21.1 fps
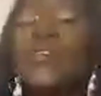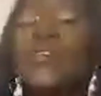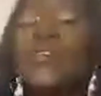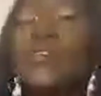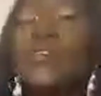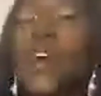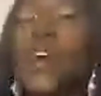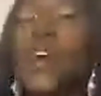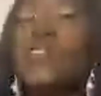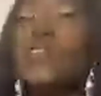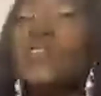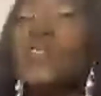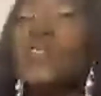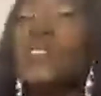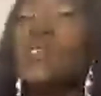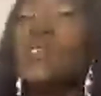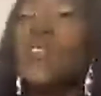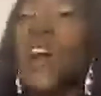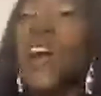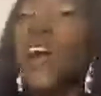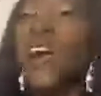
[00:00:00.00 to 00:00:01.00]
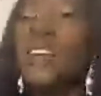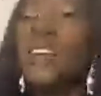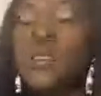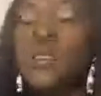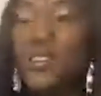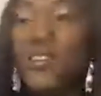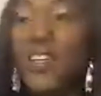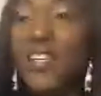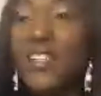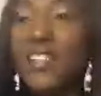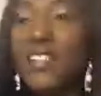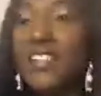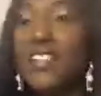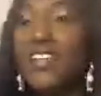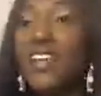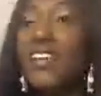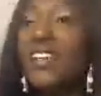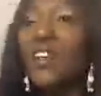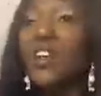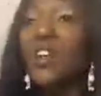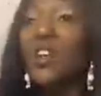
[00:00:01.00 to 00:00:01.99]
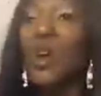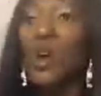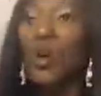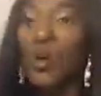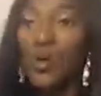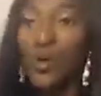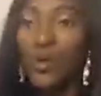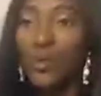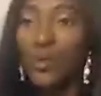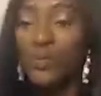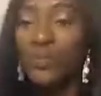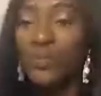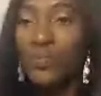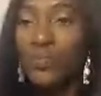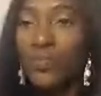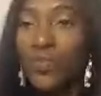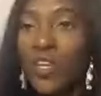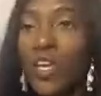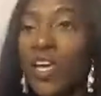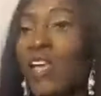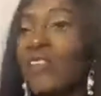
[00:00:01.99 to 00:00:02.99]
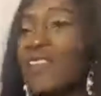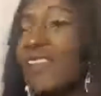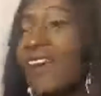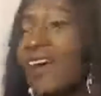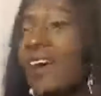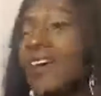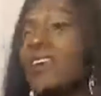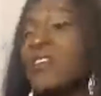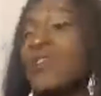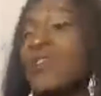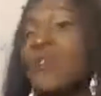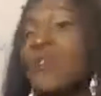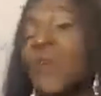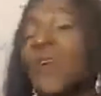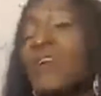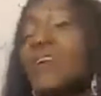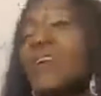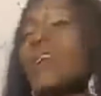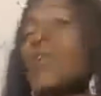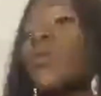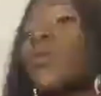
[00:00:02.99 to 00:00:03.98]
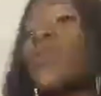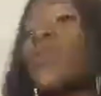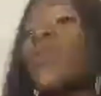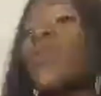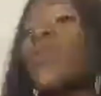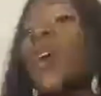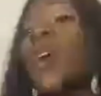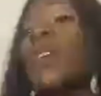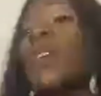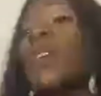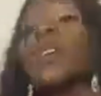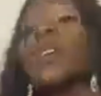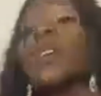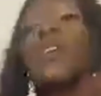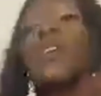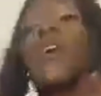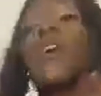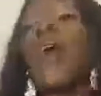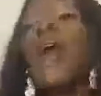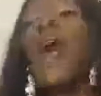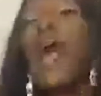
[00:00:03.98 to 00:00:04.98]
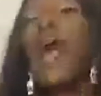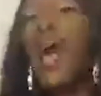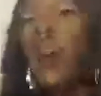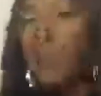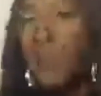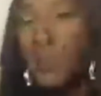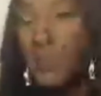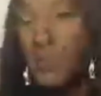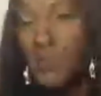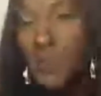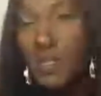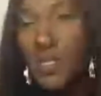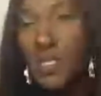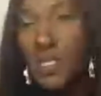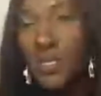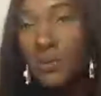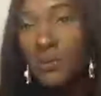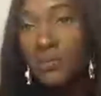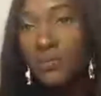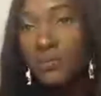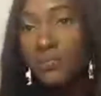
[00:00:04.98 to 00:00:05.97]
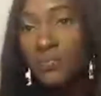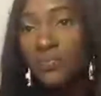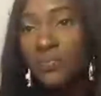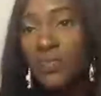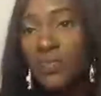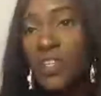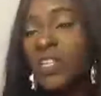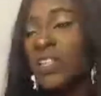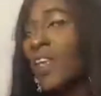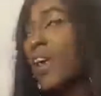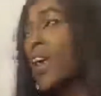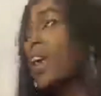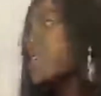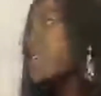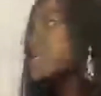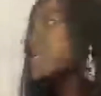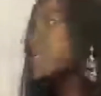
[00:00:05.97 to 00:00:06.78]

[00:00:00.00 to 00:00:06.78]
find yourself isolated and alone. And that is when the worst happens. That is